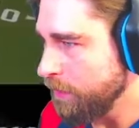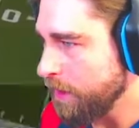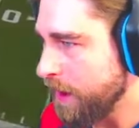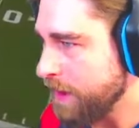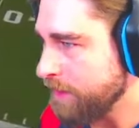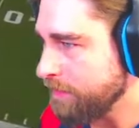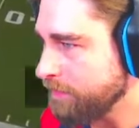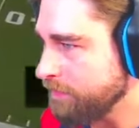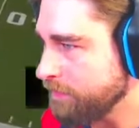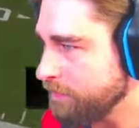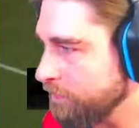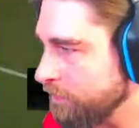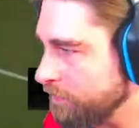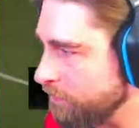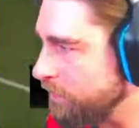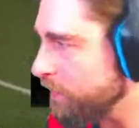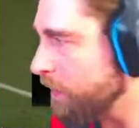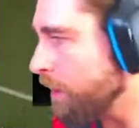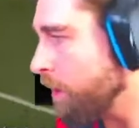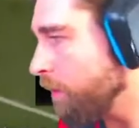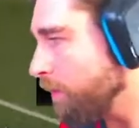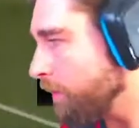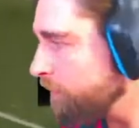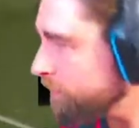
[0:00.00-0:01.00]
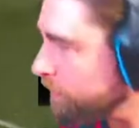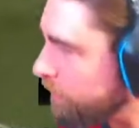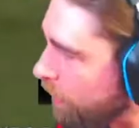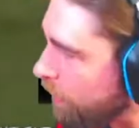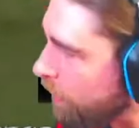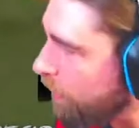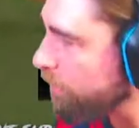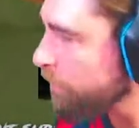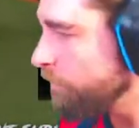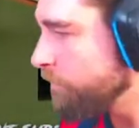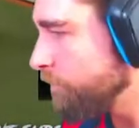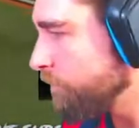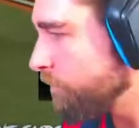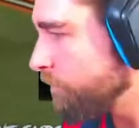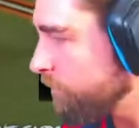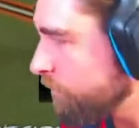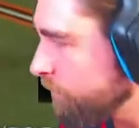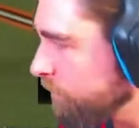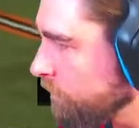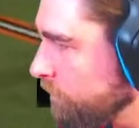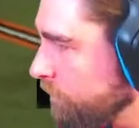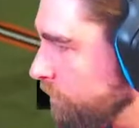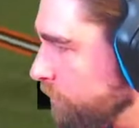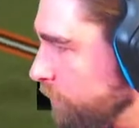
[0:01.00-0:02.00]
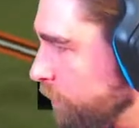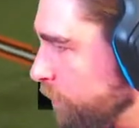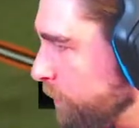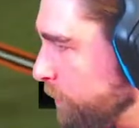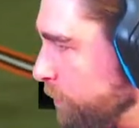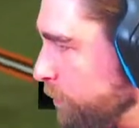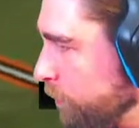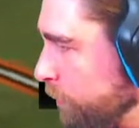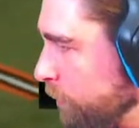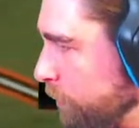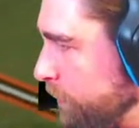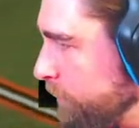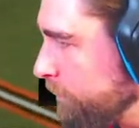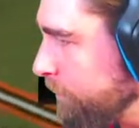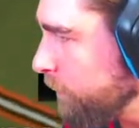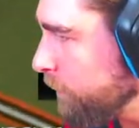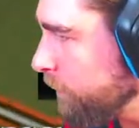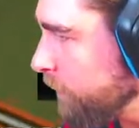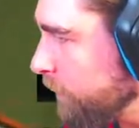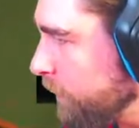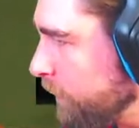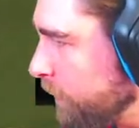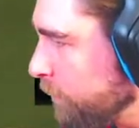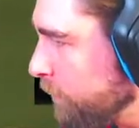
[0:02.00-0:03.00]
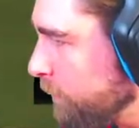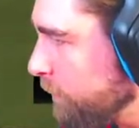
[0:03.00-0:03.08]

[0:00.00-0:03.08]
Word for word: All right, let's go. Let's go. What are we feeling here?